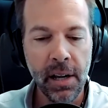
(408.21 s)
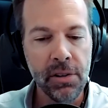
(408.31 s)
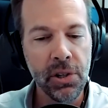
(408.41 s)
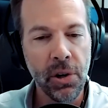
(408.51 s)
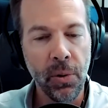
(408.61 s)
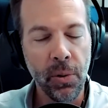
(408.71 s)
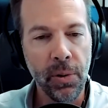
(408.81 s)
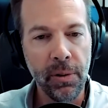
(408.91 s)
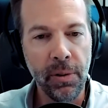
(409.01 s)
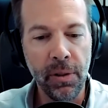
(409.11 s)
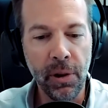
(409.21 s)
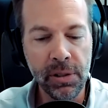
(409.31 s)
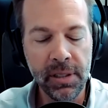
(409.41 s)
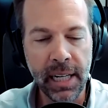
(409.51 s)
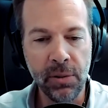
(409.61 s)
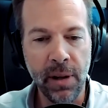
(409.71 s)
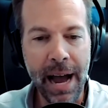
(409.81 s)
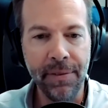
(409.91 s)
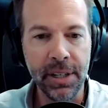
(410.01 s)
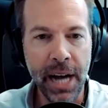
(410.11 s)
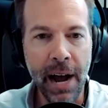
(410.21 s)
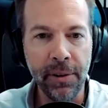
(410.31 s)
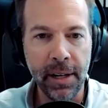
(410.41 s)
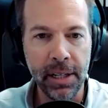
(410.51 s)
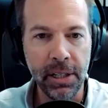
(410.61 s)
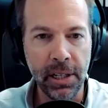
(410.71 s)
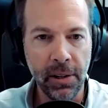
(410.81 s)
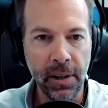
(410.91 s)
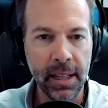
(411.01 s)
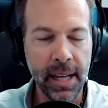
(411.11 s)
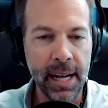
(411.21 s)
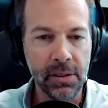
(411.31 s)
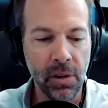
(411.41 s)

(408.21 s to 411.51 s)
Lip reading: So those things will average out and you need to look at that.